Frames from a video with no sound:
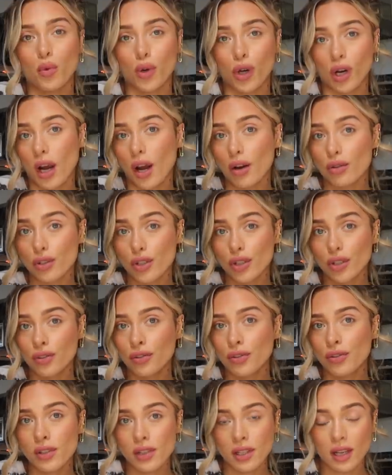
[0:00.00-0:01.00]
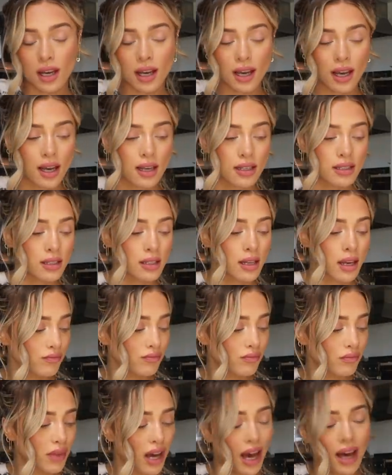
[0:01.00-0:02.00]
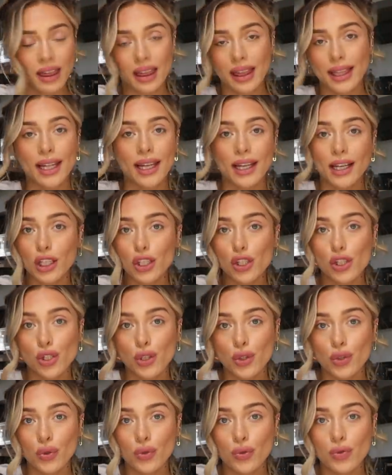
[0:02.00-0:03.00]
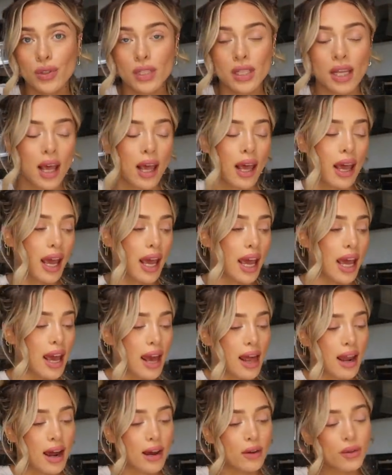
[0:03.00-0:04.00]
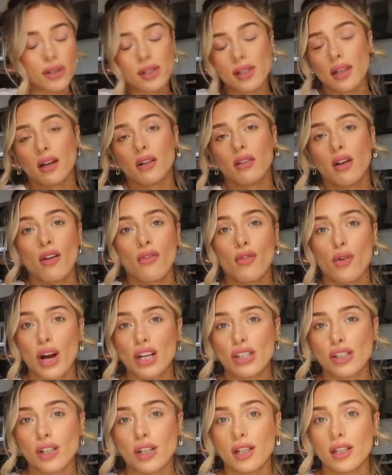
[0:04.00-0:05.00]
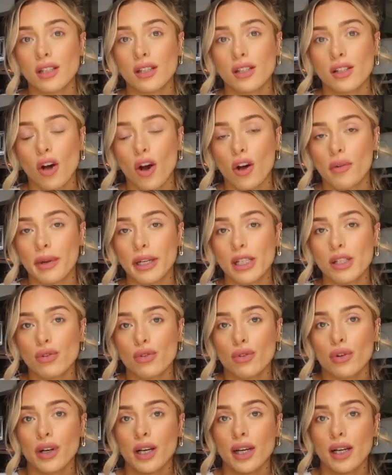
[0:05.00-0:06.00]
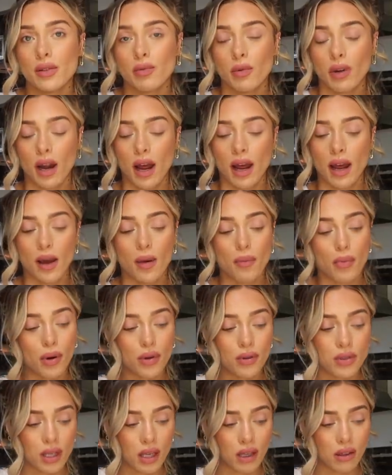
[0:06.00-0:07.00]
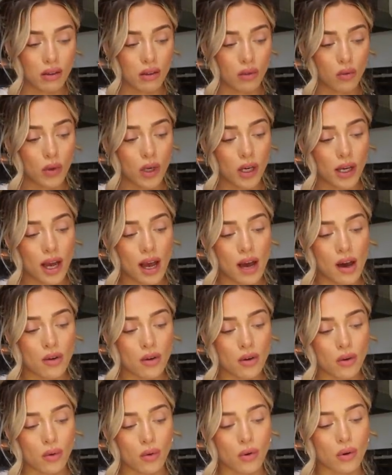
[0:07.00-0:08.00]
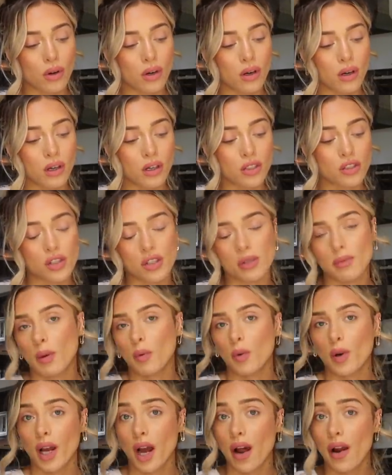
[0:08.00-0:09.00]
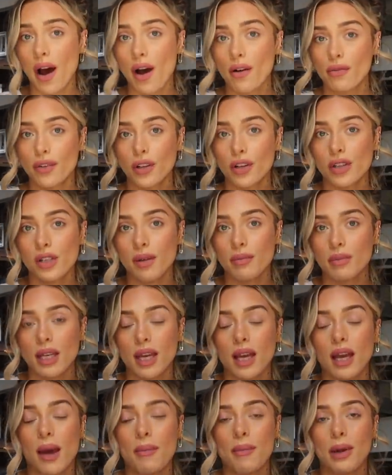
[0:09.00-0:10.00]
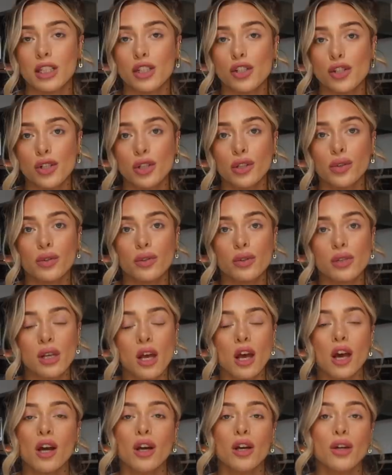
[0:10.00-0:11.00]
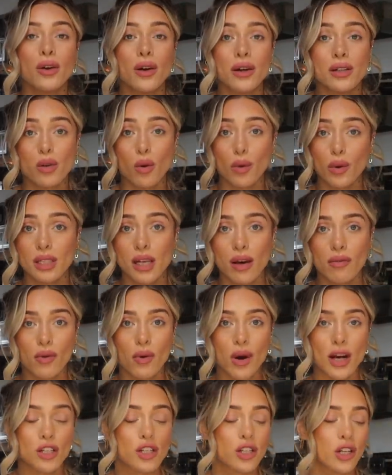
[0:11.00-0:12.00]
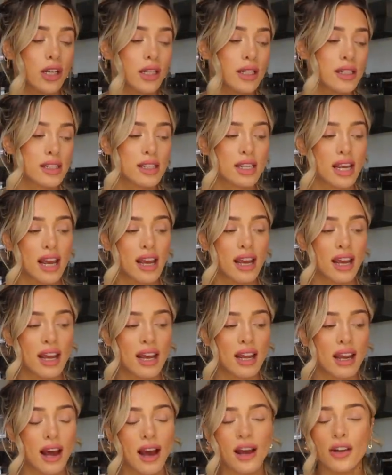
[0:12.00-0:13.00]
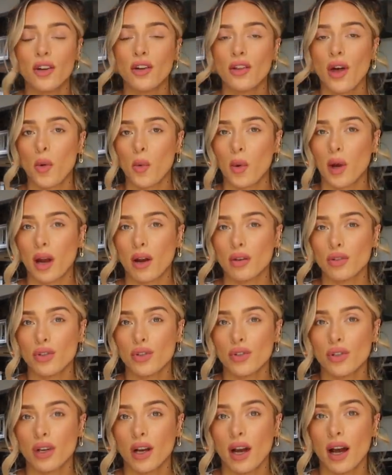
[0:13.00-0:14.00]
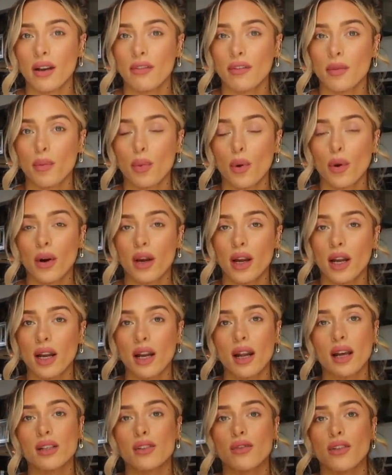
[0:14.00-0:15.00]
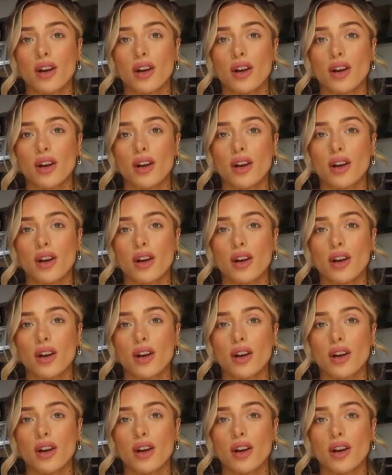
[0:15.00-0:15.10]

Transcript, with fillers: Workout shoes, I guess athletic shoes and I always get a lot of questions on my stories when I post like a little workout or just my workout outfit or something and my shoes you guys always have questions and I know that workout shoes are kind of important as